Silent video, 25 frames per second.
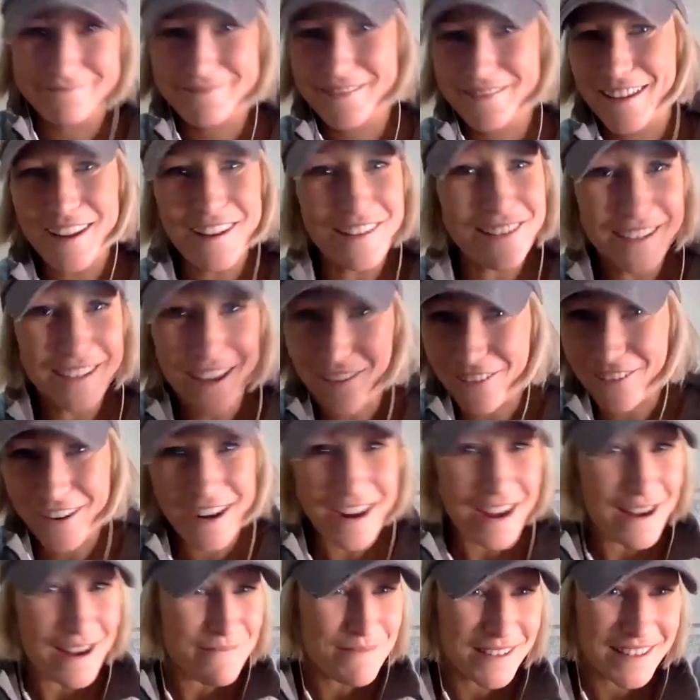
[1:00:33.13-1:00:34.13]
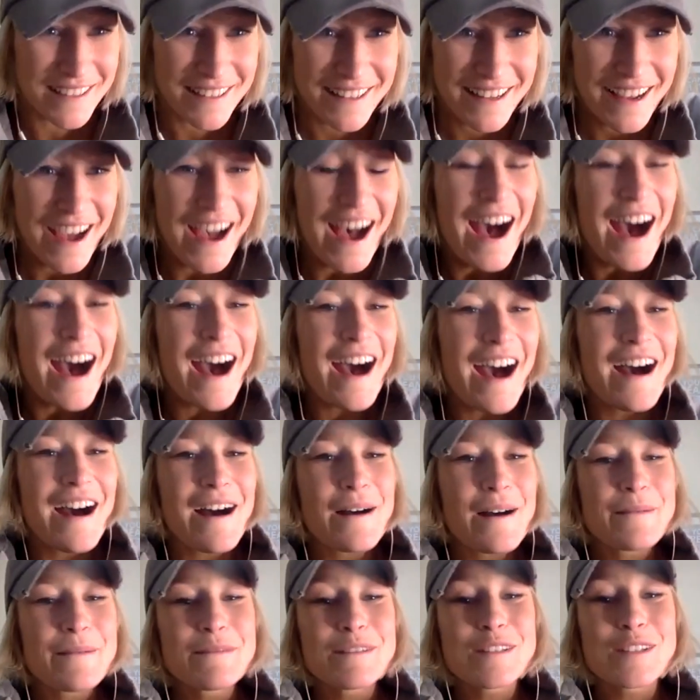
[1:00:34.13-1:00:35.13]
That'll never happen.
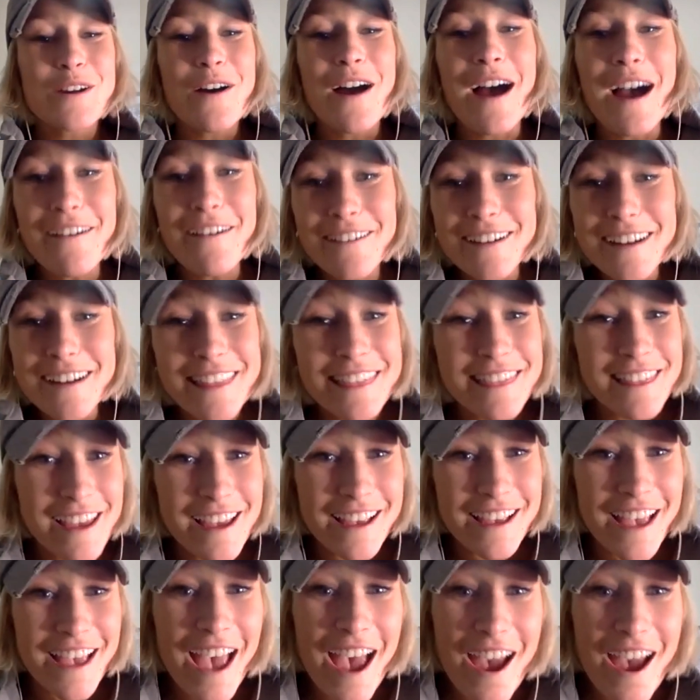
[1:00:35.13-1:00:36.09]
So I want to thank